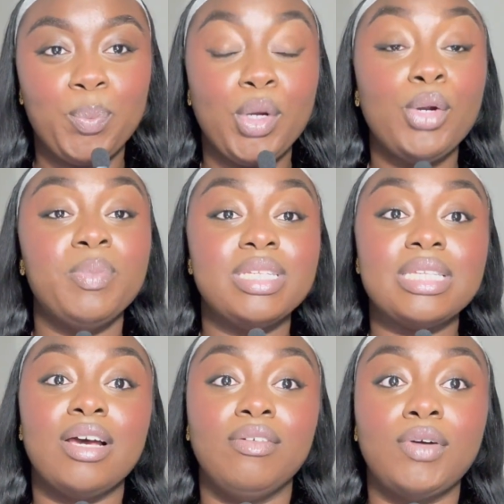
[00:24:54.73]

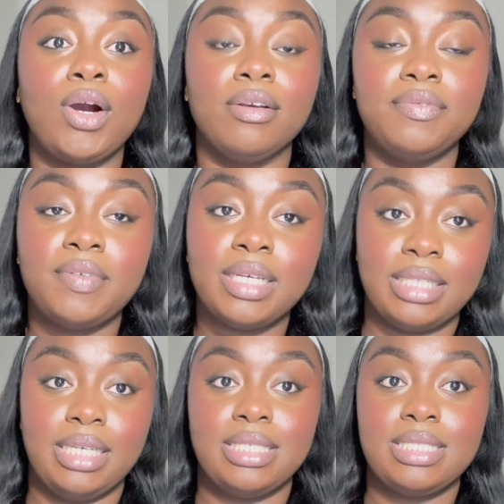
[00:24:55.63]
purpose of our
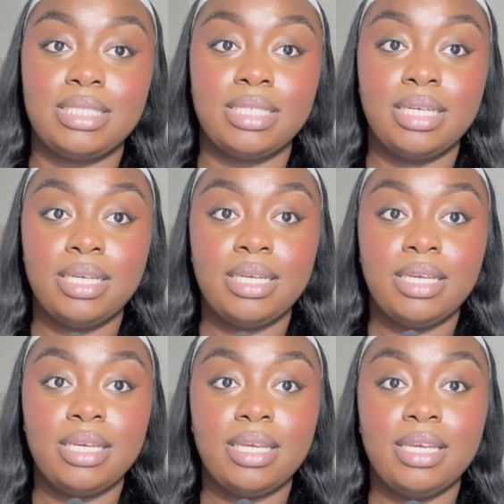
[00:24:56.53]
feelings
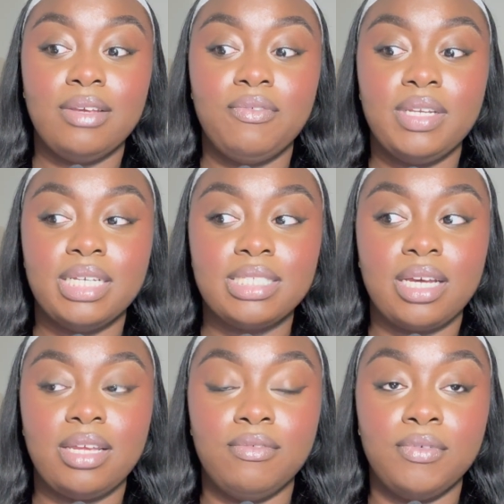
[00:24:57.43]
if it does
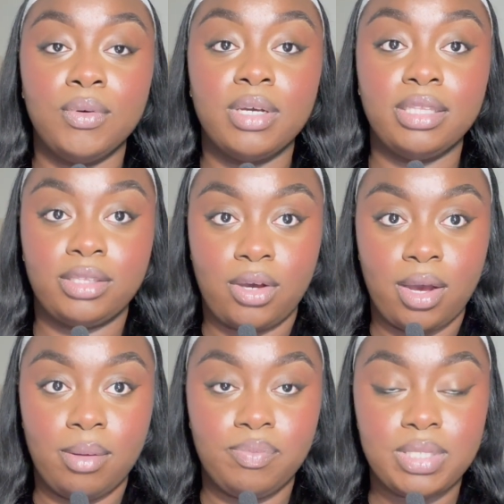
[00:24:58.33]
not invoke a
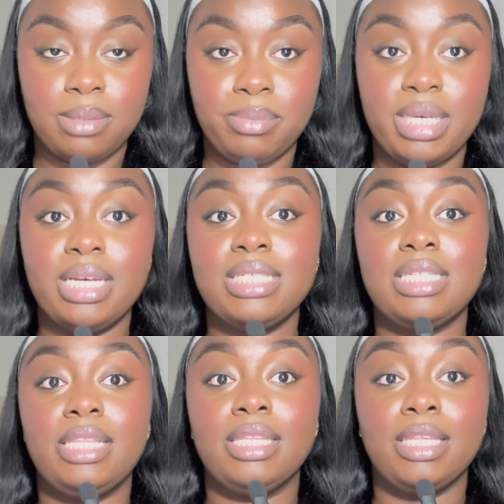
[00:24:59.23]
thought? Because
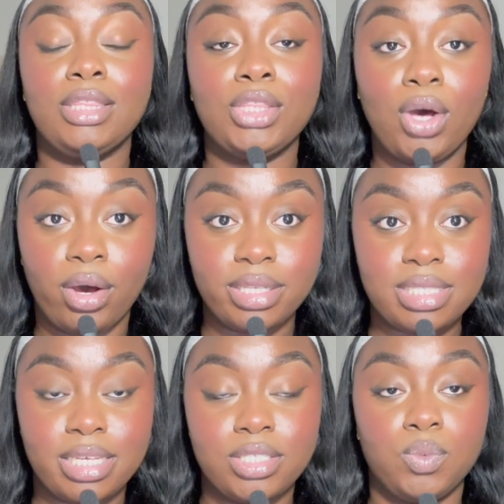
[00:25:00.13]
then the
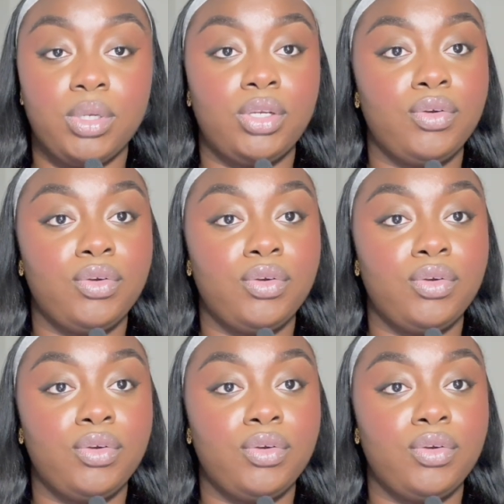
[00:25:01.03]
thought is what